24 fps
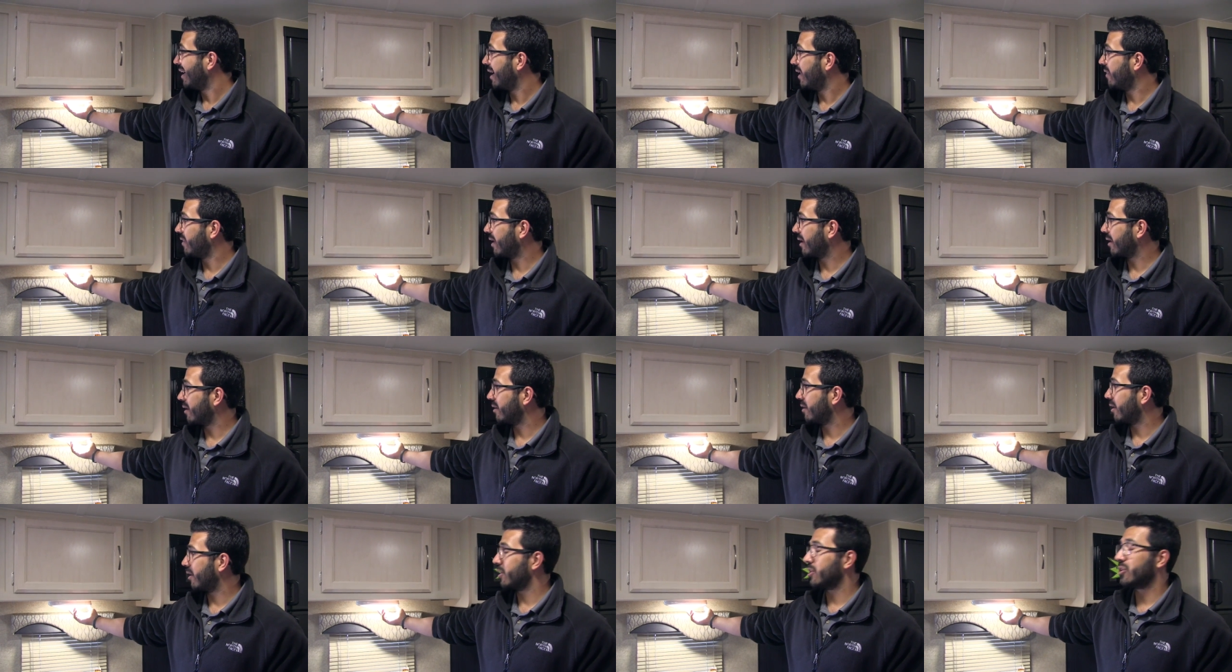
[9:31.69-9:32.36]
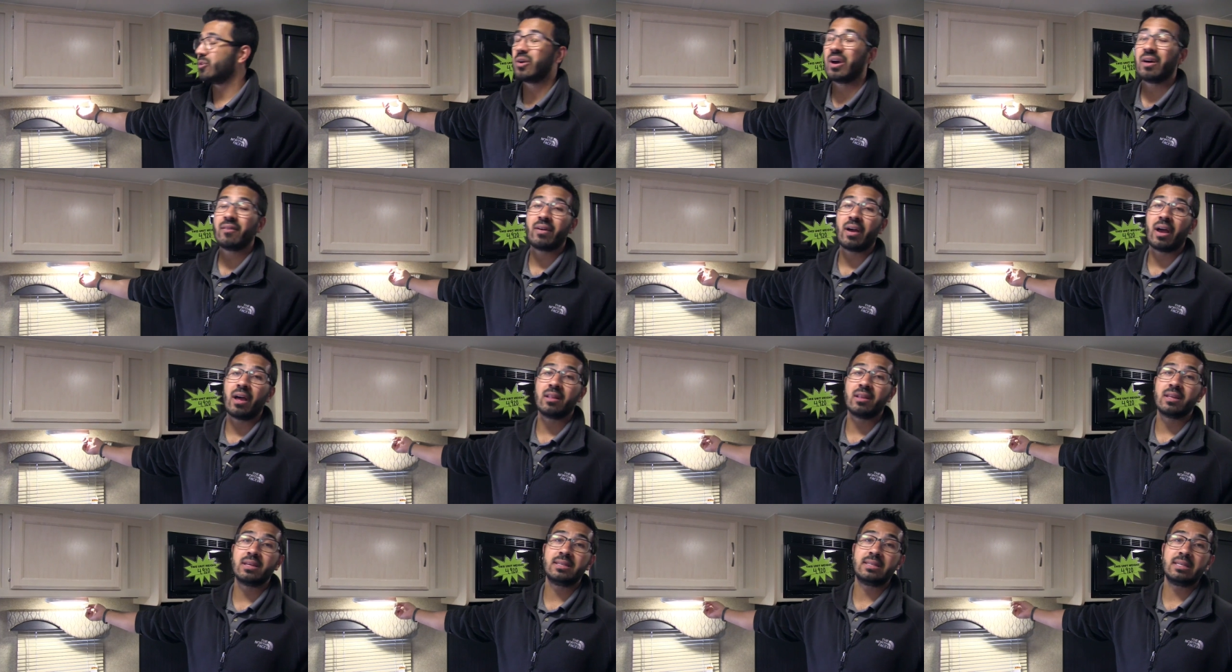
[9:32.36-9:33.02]
And then at night you have
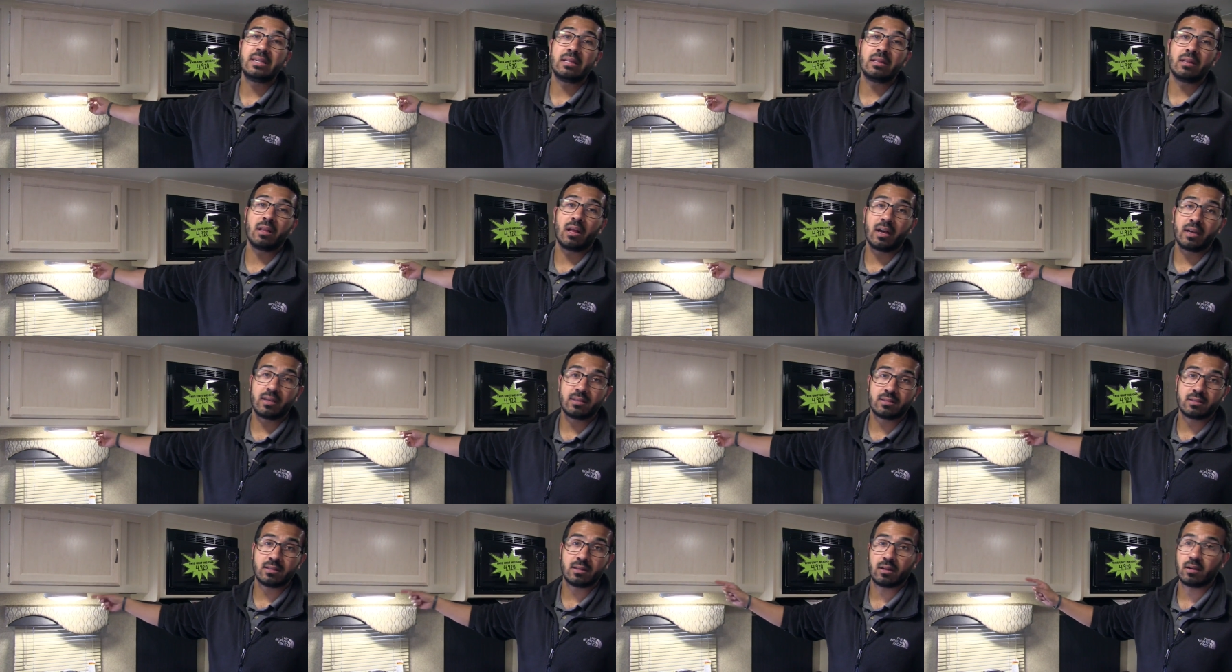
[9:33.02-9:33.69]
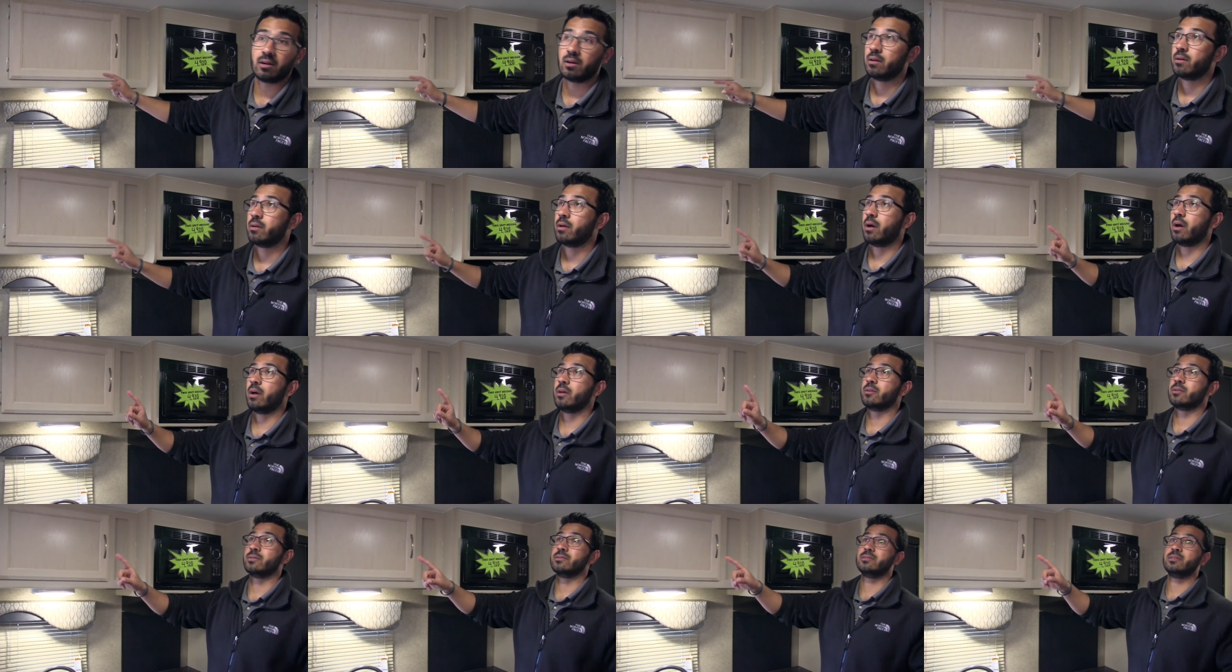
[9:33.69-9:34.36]
LED lights here.
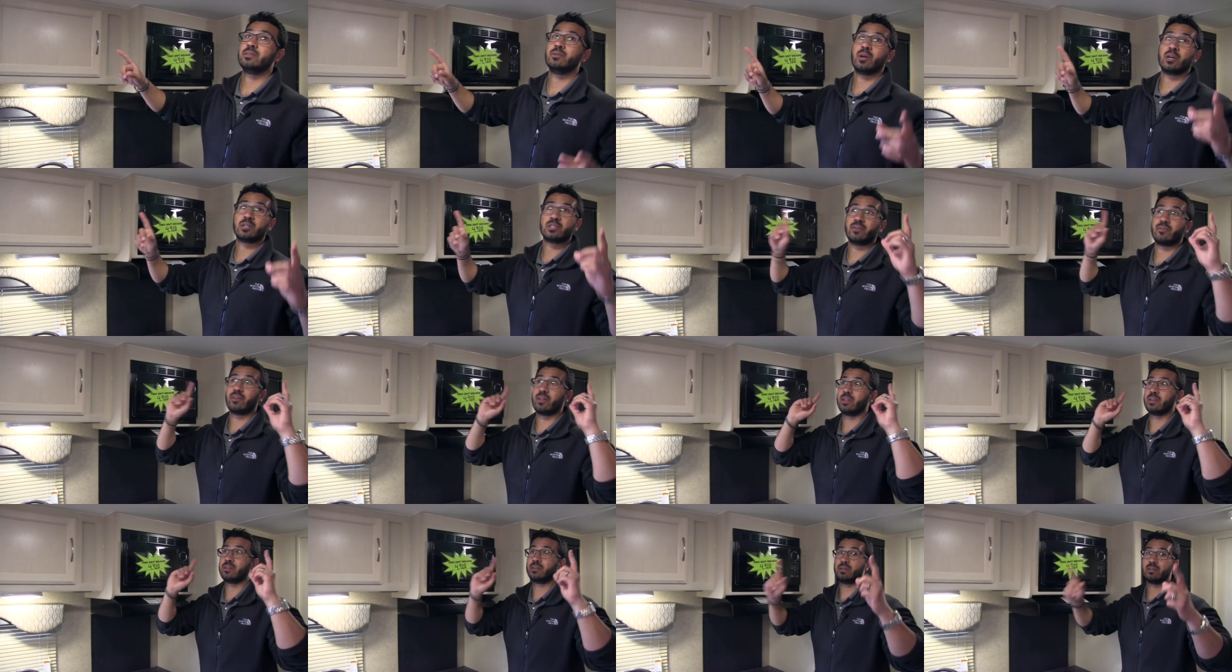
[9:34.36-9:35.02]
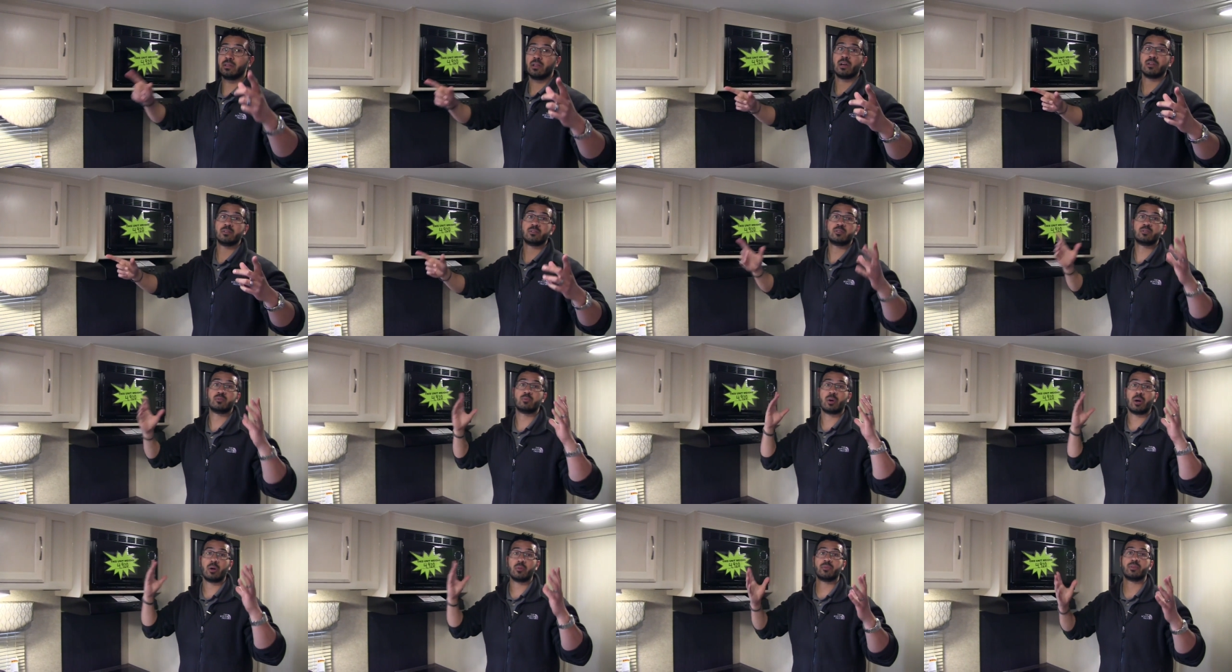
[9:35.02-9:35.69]
Uh, you can see you actually have LED lights
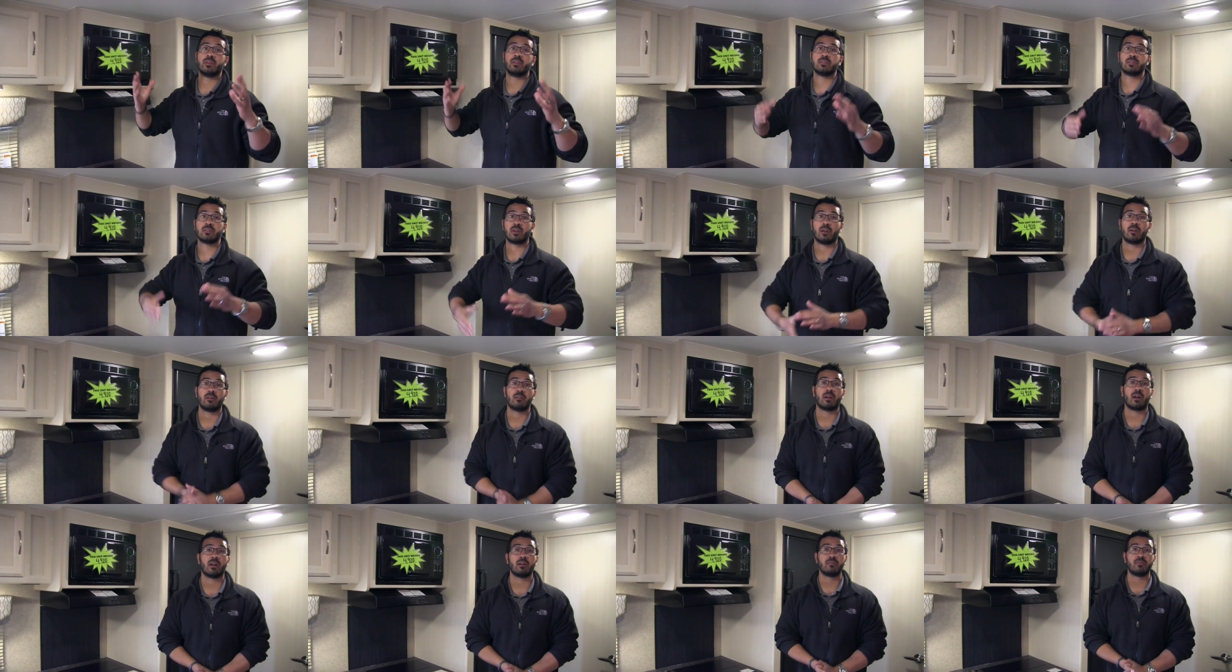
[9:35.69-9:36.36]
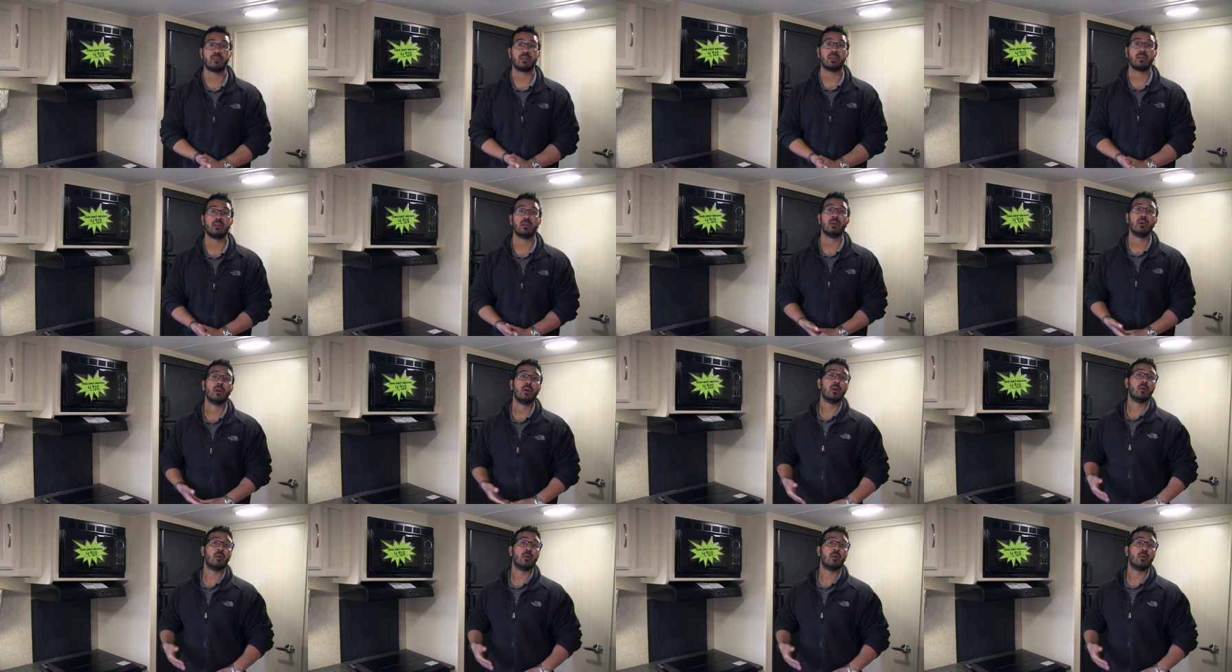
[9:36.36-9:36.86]
throughout the entire RV,